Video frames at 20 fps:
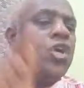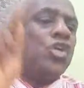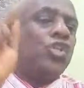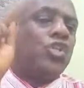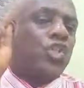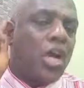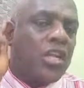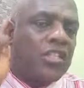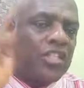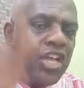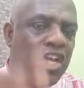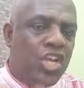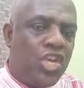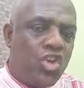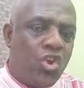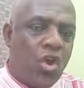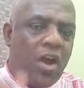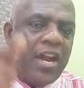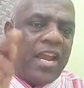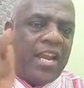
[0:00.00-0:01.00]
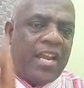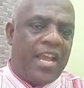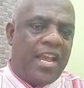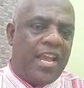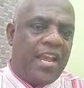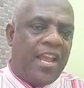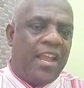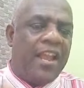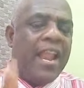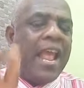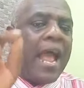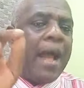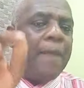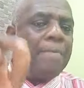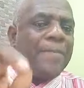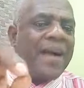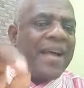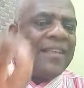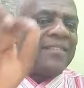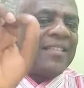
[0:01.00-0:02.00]
Just endure again
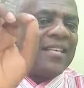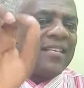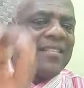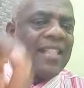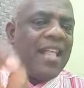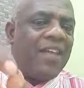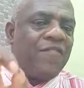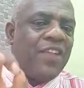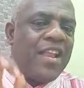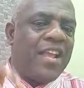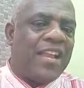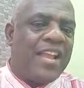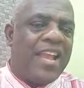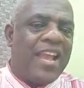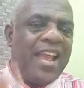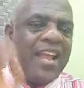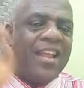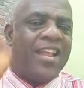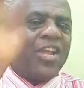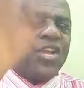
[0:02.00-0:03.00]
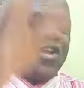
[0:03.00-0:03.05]
and pass this level again.